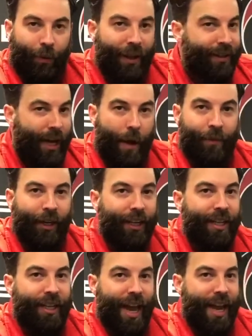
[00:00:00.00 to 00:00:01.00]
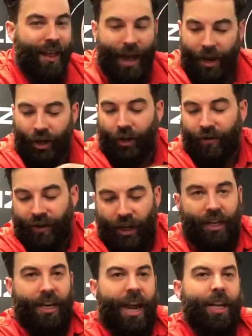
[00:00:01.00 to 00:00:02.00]
By the time you get to the end of that, you're gonna
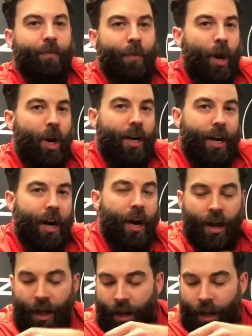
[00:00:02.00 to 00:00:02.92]
feel a nice burn here.